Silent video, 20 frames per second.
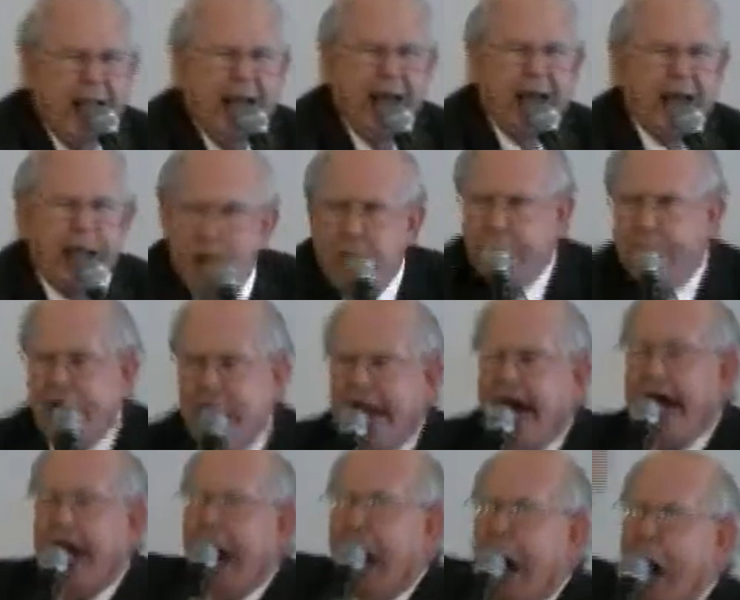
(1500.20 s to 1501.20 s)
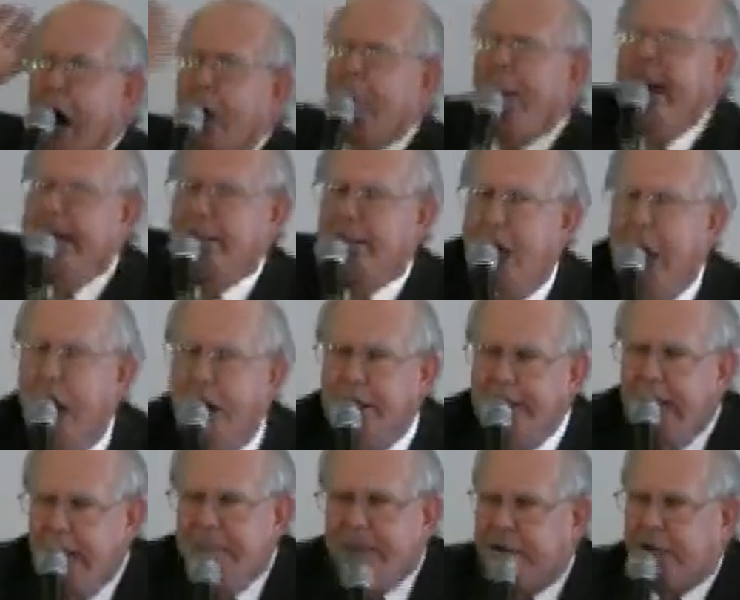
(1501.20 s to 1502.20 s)
addict. You're not always
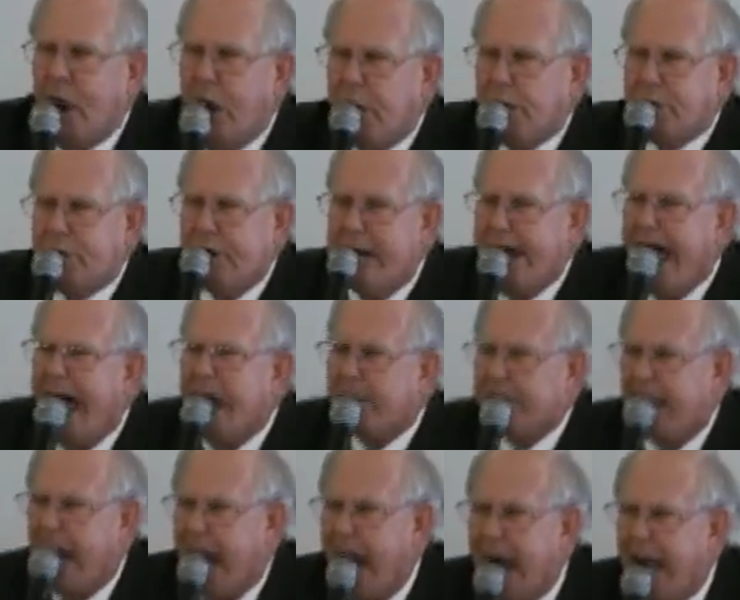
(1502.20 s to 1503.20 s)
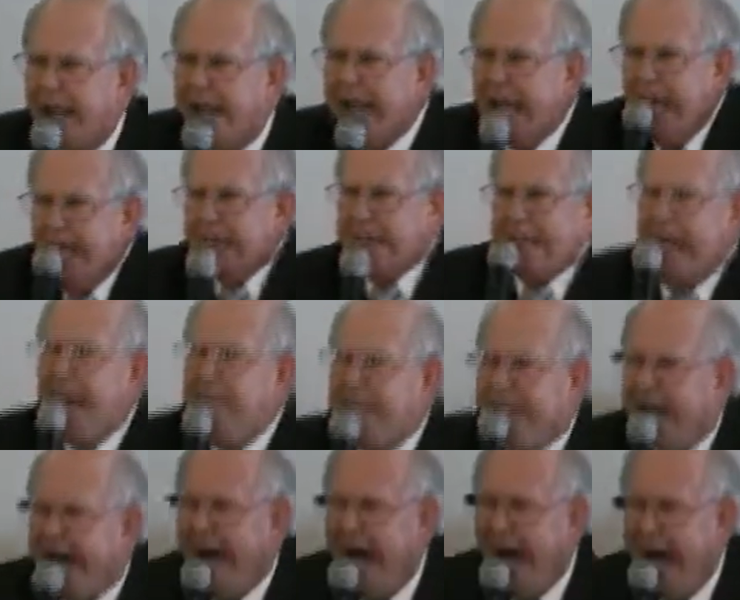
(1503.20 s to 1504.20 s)
lost because you're an alcoholic.
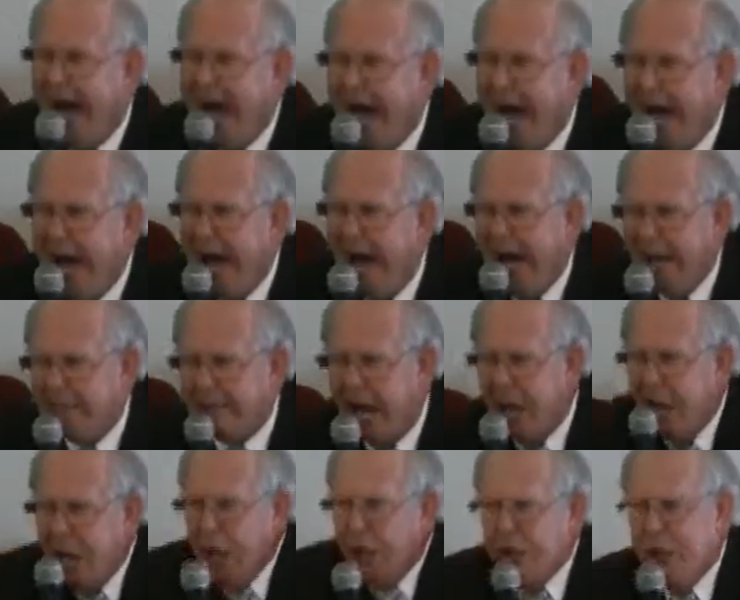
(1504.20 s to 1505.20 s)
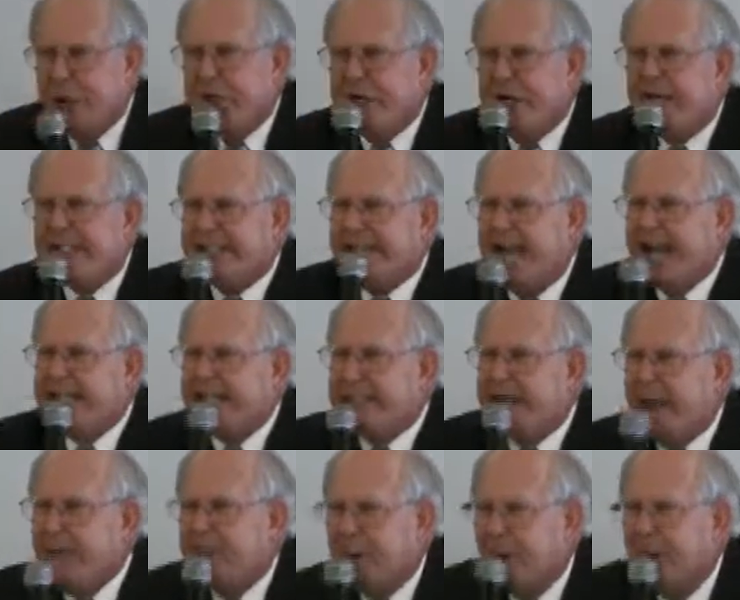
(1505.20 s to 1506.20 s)
Sometimes you just get
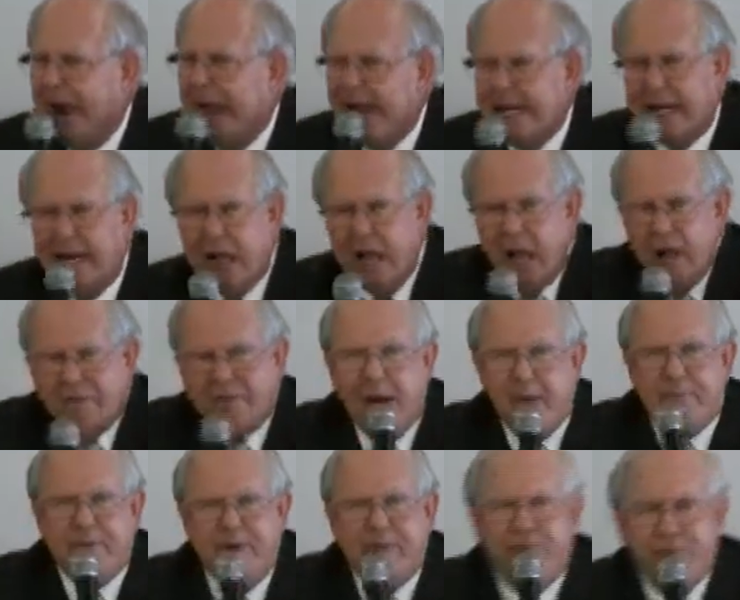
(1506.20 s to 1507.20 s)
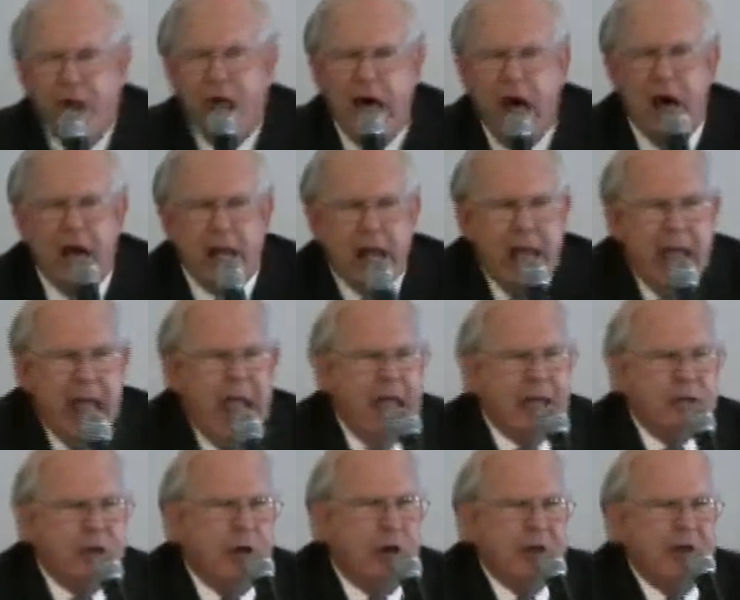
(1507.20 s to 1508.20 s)
separated from the flock
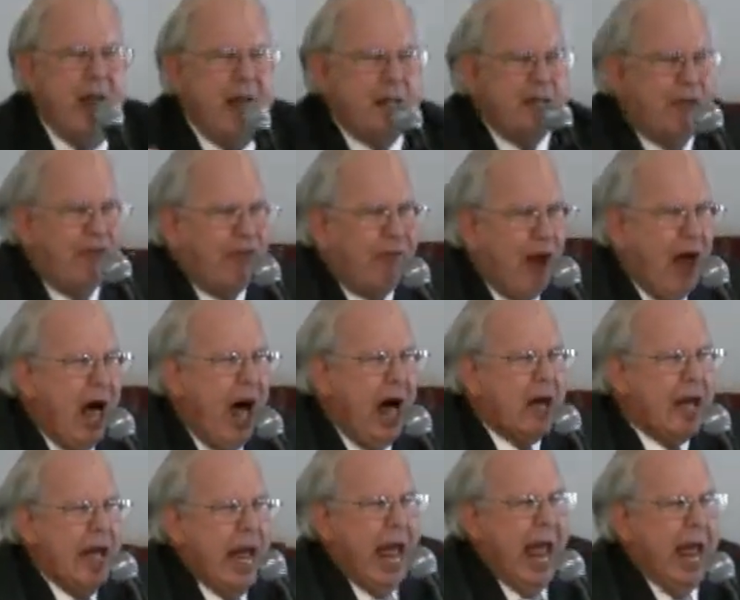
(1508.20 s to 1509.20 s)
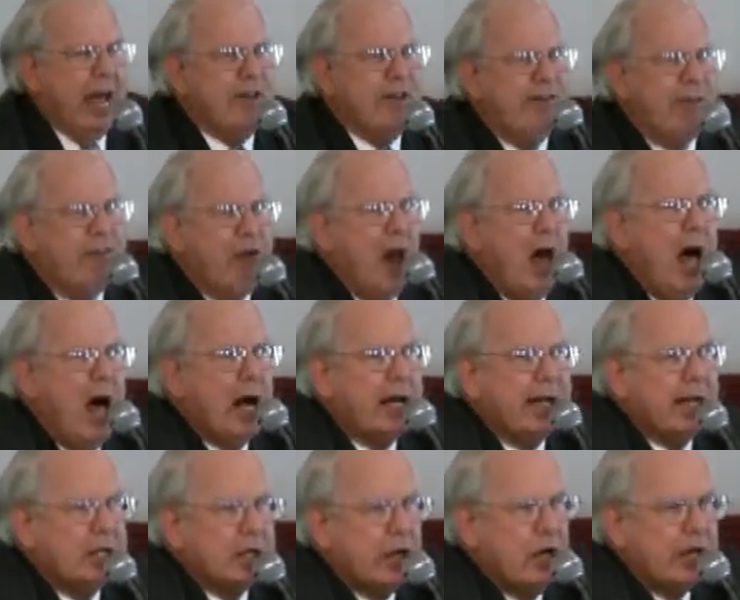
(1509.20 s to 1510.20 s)
and you need the flock and the
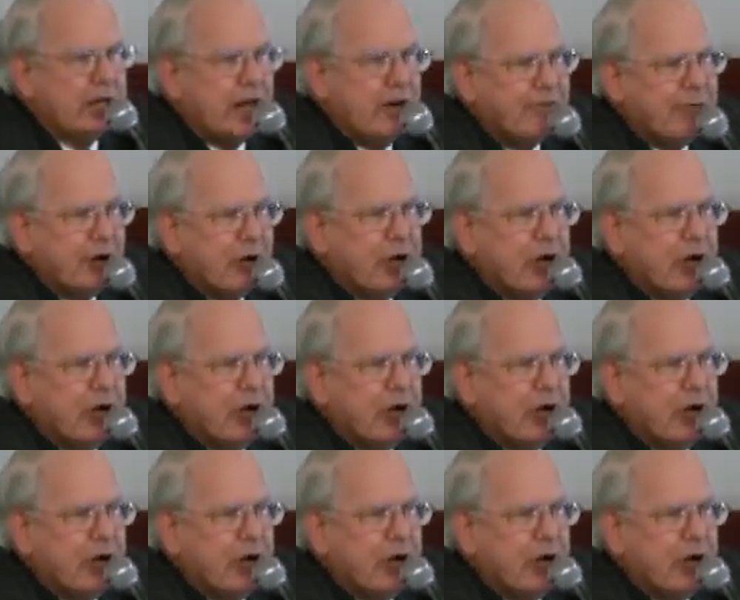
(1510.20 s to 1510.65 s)
flock is looking for